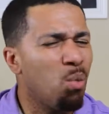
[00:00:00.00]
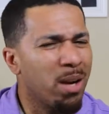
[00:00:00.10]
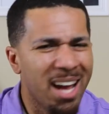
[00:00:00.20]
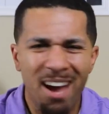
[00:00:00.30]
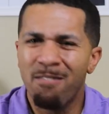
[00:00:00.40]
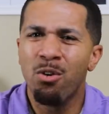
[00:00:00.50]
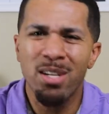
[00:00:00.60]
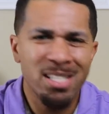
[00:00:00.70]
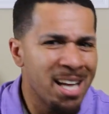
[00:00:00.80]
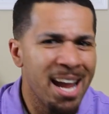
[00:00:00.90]
Whatever
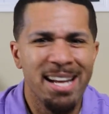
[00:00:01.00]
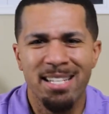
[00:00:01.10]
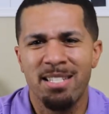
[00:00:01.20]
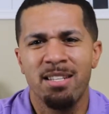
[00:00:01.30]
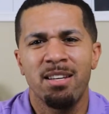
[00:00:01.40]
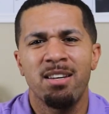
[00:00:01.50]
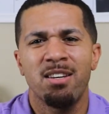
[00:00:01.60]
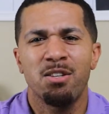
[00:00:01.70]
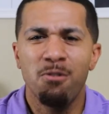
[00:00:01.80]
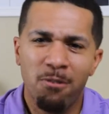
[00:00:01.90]
it takes,
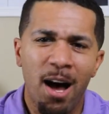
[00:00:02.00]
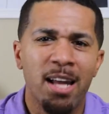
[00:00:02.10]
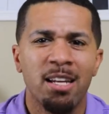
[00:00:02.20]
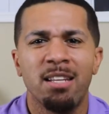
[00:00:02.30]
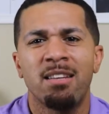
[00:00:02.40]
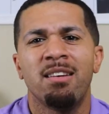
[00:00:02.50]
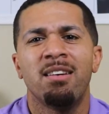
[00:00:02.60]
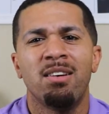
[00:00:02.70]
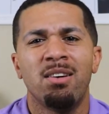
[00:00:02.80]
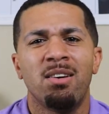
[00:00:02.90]
you find it.
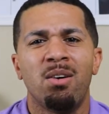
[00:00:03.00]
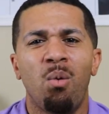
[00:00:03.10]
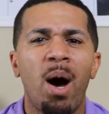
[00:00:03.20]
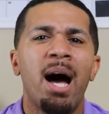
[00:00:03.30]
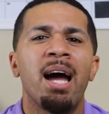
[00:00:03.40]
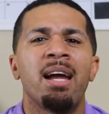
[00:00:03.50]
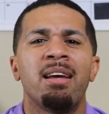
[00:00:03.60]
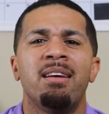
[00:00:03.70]
Why?